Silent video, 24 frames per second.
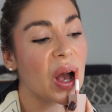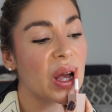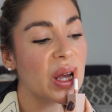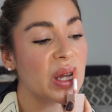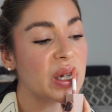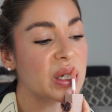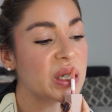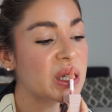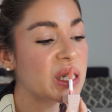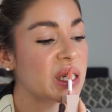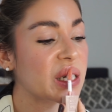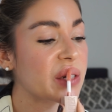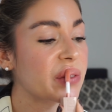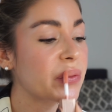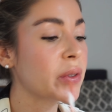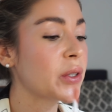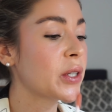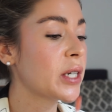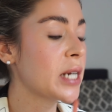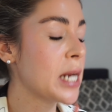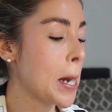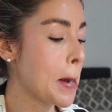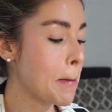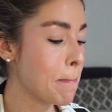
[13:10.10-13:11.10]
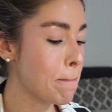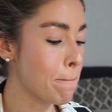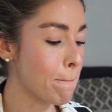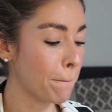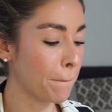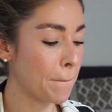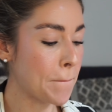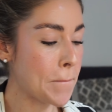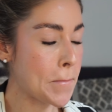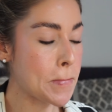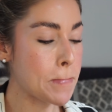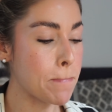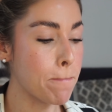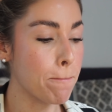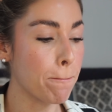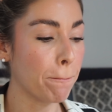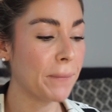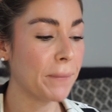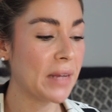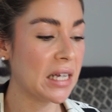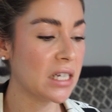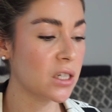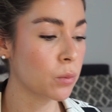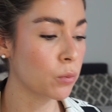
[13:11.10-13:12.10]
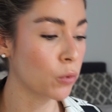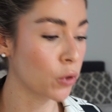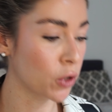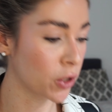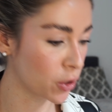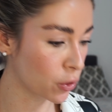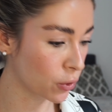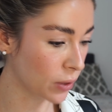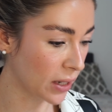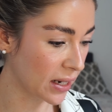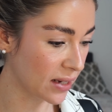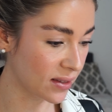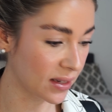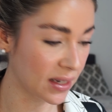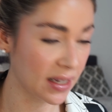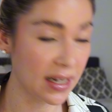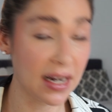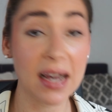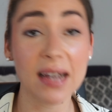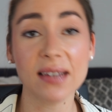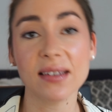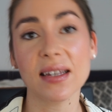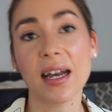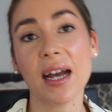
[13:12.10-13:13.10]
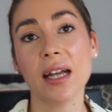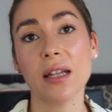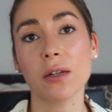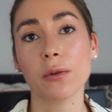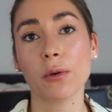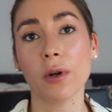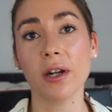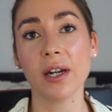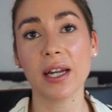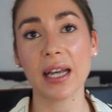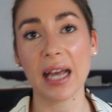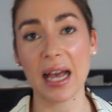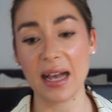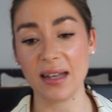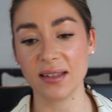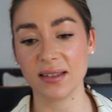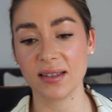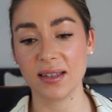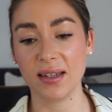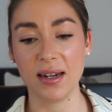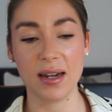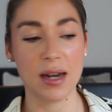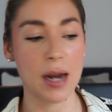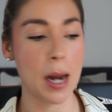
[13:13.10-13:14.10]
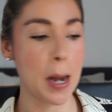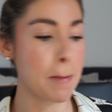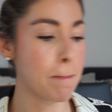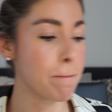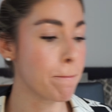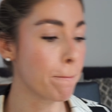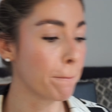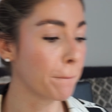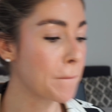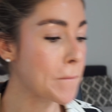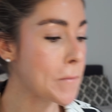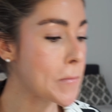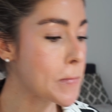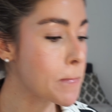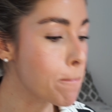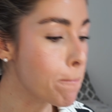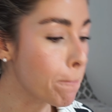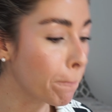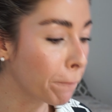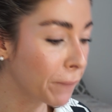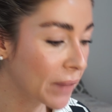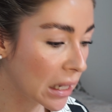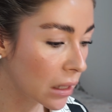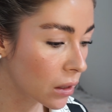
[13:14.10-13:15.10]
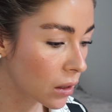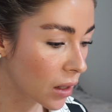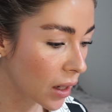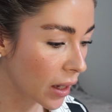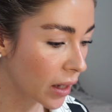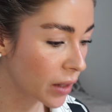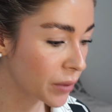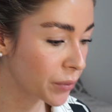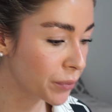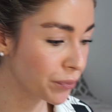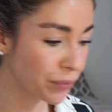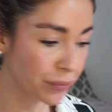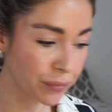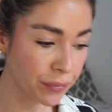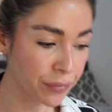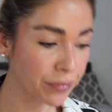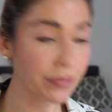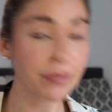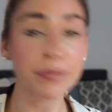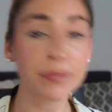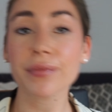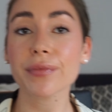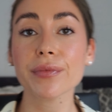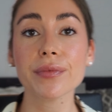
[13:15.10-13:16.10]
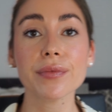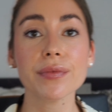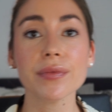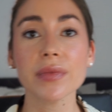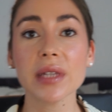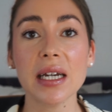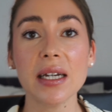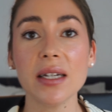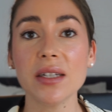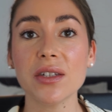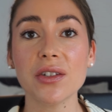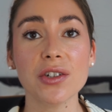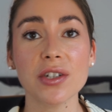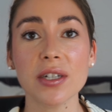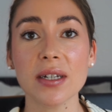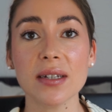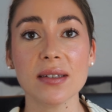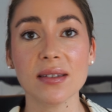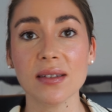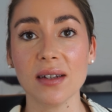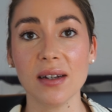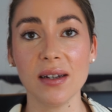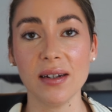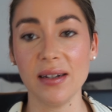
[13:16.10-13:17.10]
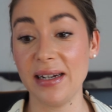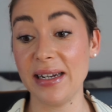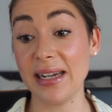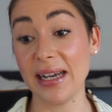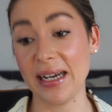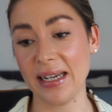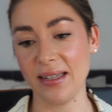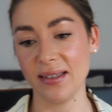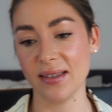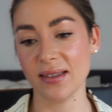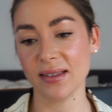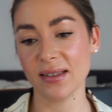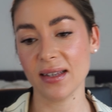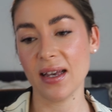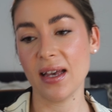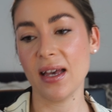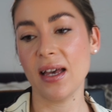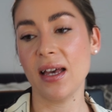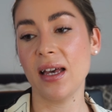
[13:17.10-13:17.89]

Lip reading: It's shimmery. It's moisturizing. It has hyaluronic acid in it. And it's just nice.